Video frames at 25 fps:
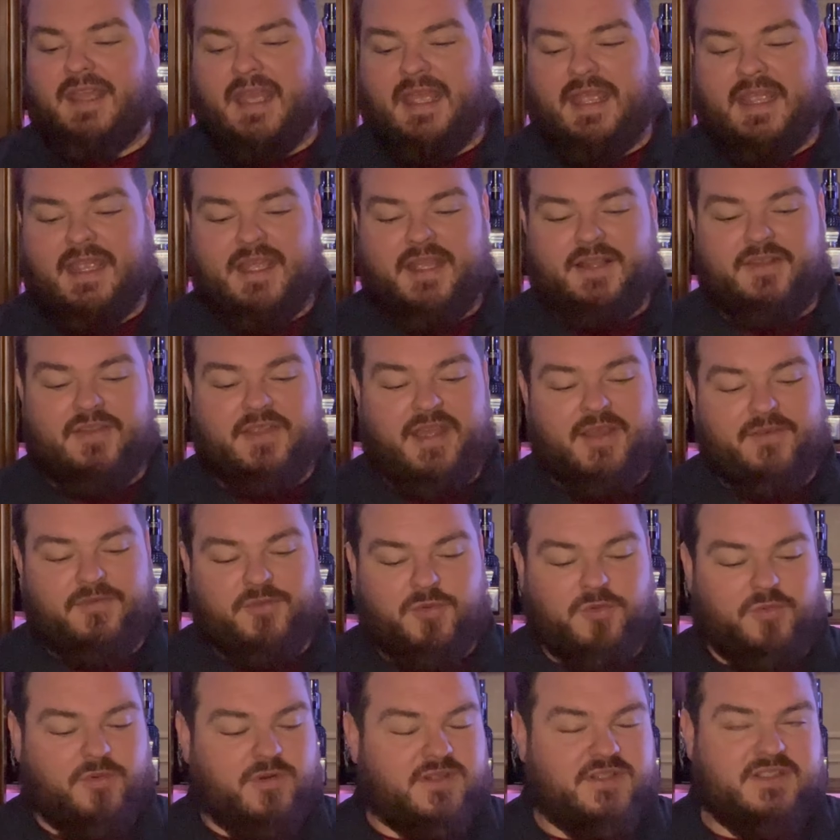And that, of
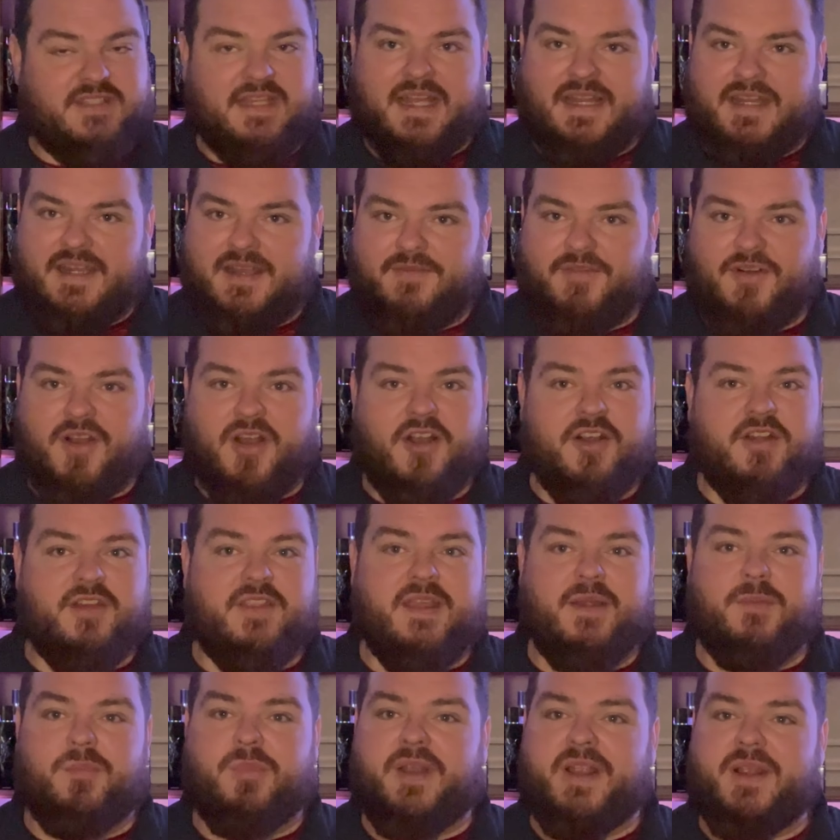course, I'd never heard
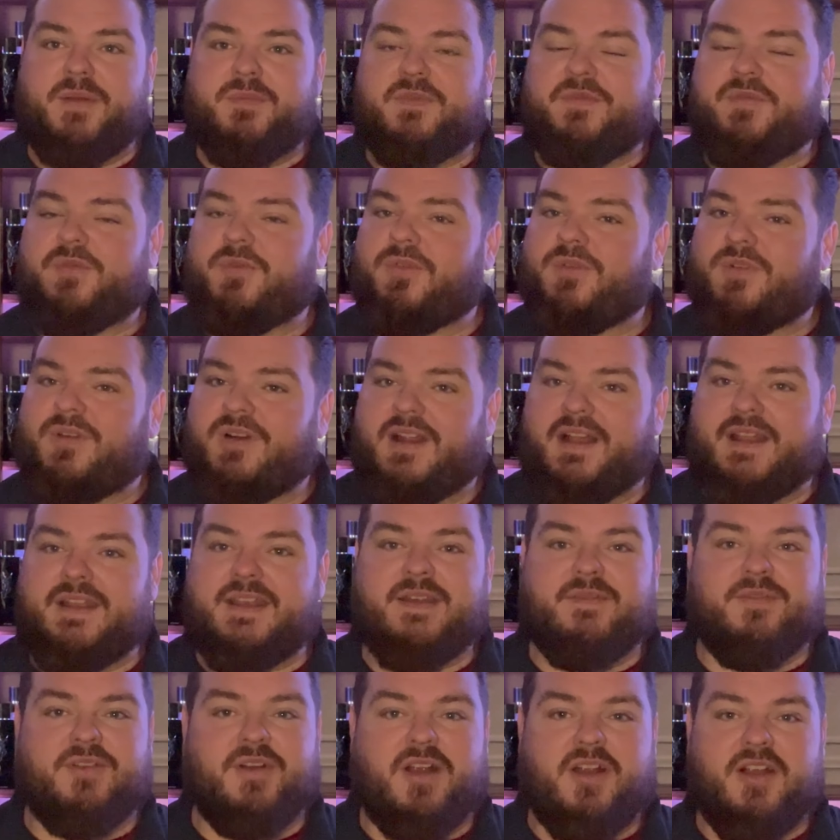that brand before. I'd
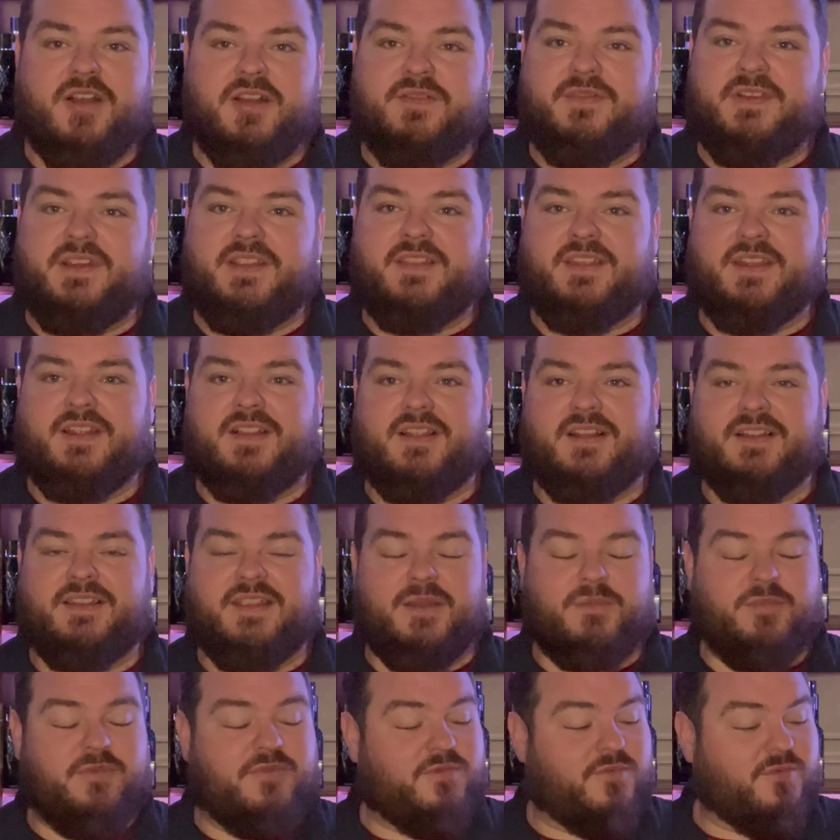never heard of anything like
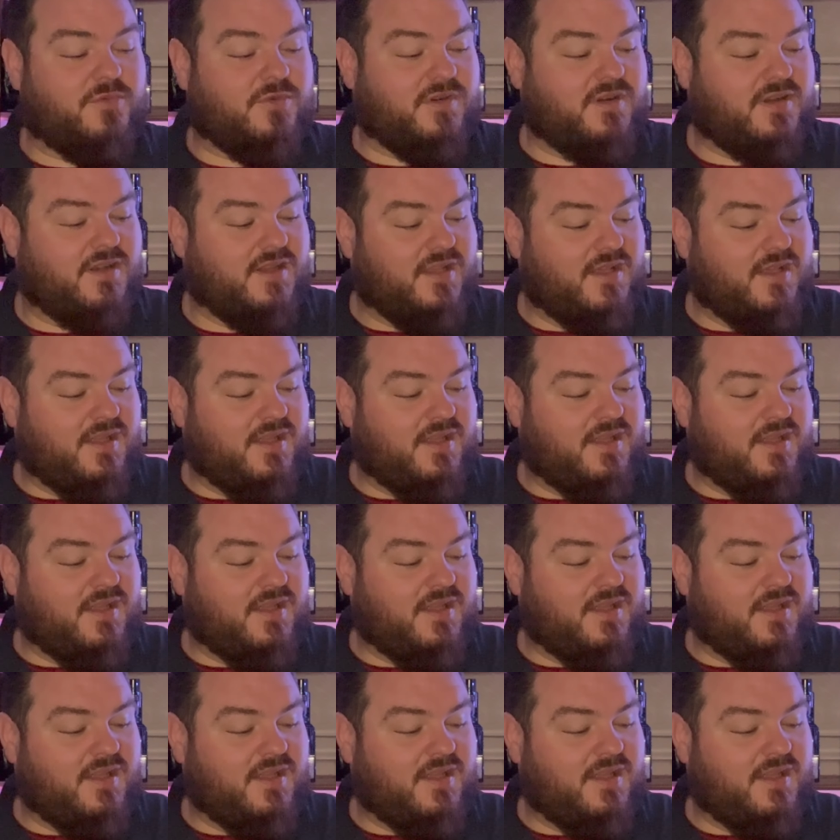that before.